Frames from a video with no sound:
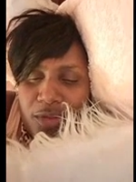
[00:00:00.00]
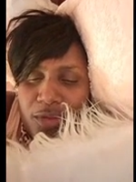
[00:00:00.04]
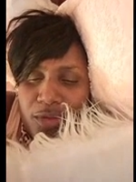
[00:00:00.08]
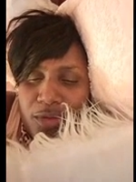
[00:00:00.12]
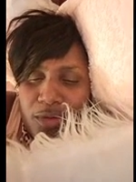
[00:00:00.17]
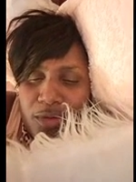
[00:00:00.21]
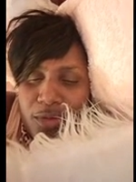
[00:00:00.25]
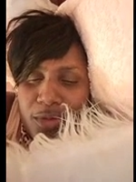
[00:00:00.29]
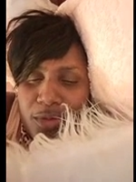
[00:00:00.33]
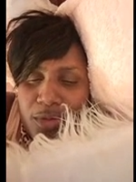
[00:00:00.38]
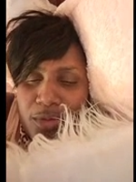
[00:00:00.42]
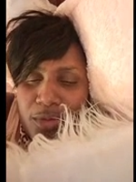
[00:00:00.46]

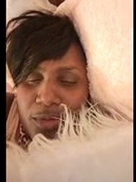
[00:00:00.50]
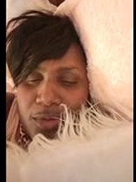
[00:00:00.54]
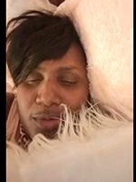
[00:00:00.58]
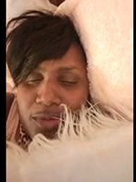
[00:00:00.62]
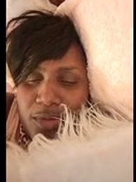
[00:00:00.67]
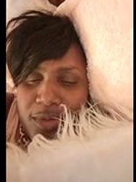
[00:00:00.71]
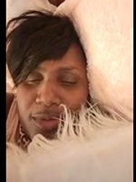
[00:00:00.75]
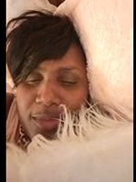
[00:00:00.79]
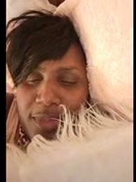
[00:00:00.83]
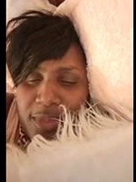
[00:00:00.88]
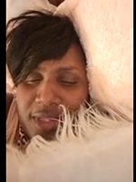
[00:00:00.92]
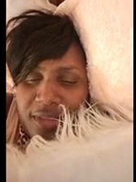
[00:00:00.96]
You will do
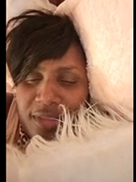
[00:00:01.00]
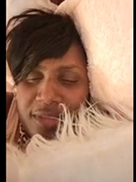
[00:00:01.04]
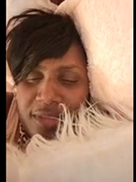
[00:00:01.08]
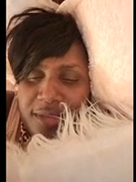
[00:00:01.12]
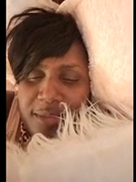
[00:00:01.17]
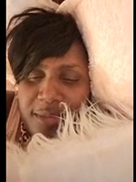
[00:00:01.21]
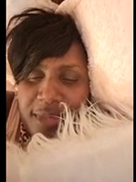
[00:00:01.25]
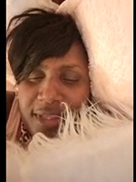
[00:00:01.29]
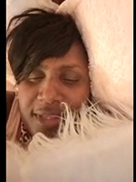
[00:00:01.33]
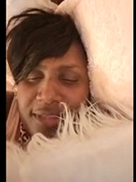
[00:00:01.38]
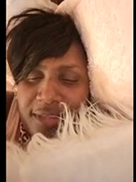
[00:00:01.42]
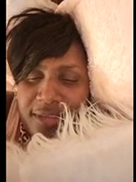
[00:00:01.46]
the
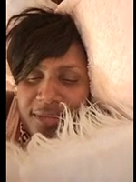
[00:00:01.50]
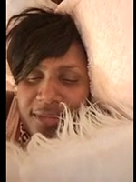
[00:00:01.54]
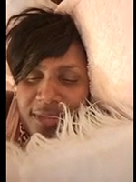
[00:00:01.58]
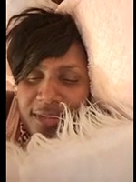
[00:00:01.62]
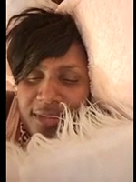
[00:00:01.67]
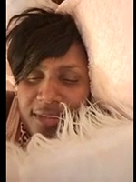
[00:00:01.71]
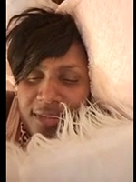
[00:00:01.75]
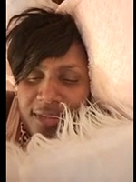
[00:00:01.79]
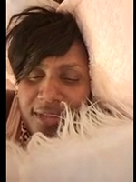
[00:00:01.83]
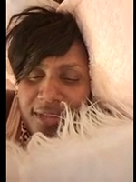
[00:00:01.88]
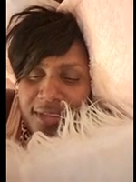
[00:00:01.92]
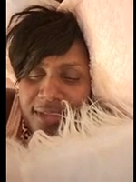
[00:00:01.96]
mixy
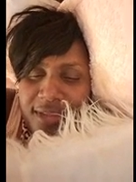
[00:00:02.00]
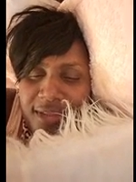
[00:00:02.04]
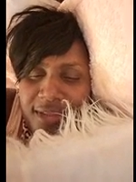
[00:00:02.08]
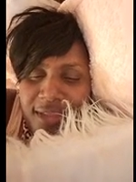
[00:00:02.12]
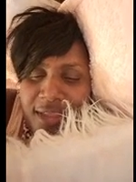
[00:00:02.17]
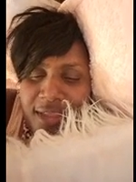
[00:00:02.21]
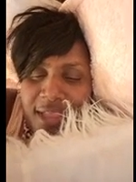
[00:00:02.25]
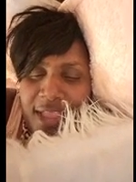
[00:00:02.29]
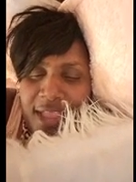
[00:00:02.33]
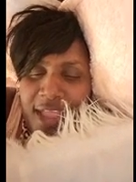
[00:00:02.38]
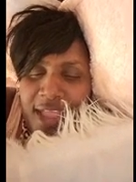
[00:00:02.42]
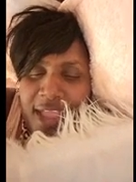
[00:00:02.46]
mixy.
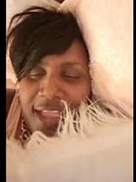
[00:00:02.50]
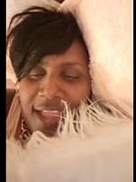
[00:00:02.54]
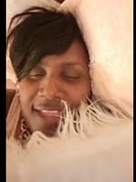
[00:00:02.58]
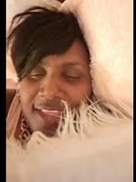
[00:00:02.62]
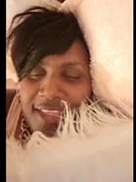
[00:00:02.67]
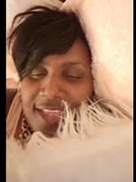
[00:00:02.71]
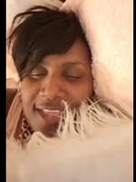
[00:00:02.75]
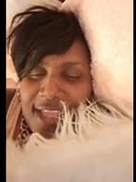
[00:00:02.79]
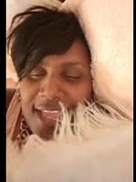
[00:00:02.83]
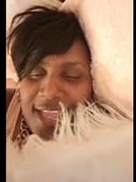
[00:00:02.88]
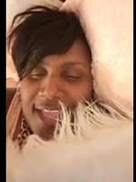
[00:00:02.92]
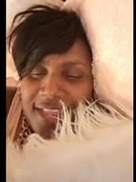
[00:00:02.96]

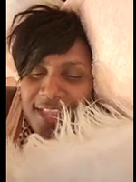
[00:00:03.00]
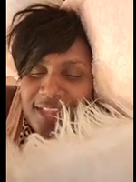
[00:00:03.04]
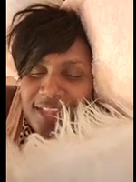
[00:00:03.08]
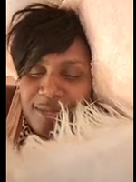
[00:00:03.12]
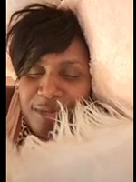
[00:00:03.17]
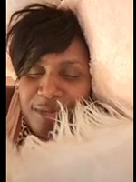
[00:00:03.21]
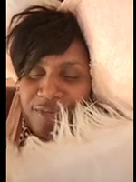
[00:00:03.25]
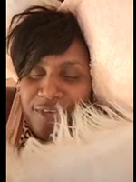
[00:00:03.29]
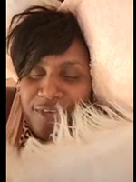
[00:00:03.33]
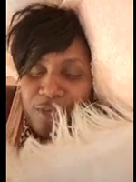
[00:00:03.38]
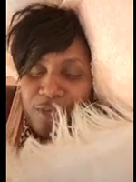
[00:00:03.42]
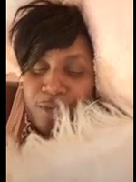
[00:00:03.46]

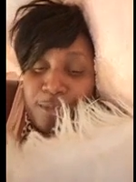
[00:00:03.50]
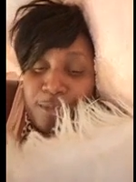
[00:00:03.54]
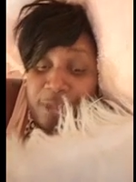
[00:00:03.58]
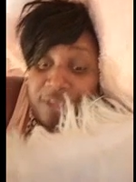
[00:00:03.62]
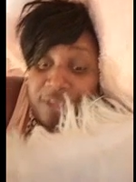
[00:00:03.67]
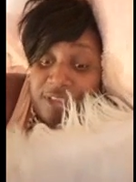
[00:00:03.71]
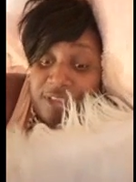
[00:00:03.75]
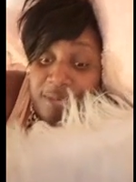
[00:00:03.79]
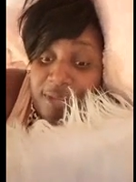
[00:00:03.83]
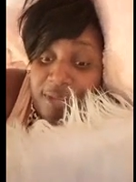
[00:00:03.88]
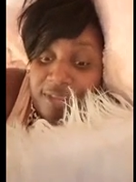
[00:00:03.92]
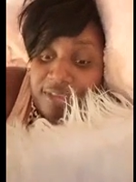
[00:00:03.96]
Yes, me fi do
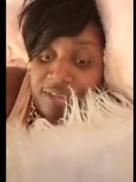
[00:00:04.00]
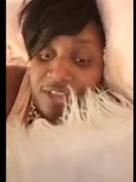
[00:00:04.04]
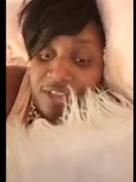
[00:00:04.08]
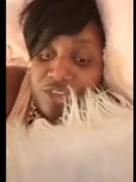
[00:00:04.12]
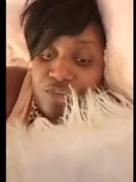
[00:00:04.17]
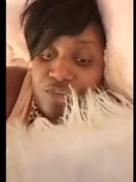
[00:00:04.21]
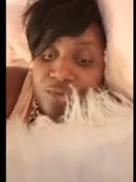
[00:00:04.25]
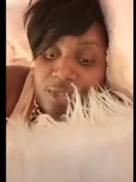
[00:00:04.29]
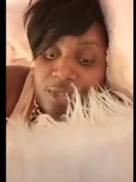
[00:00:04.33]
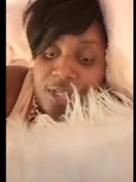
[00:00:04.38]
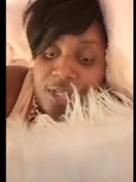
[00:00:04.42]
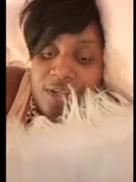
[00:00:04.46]
mixy
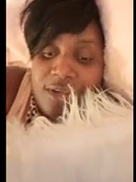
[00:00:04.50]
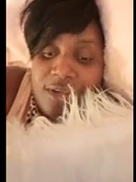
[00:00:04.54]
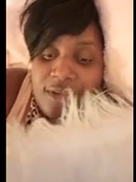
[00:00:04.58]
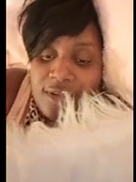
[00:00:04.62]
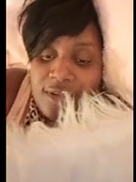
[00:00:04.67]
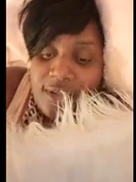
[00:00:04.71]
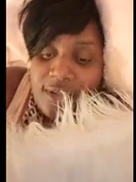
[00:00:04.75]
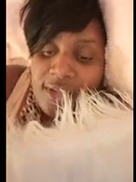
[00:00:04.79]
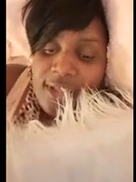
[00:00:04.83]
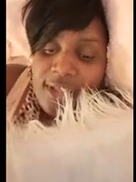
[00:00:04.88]
mixy do you know.